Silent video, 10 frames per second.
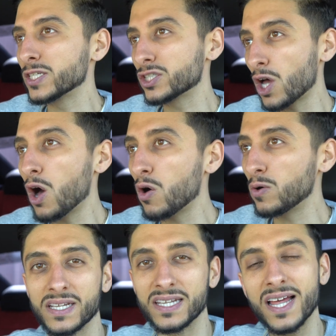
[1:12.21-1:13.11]

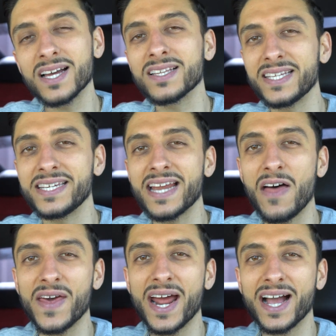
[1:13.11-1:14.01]
So luckily, now
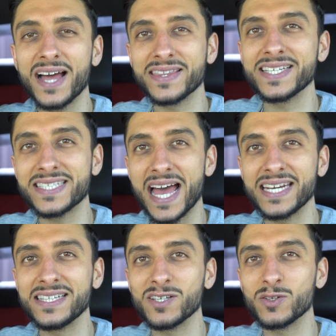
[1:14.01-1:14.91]
that I got this
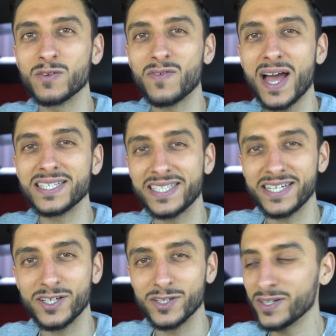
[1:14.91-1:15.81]
handy little device
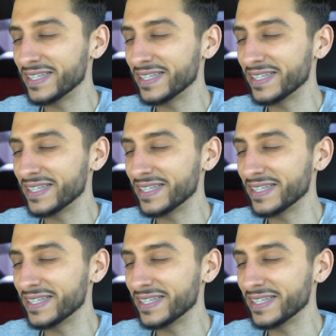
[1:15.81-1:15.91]
here,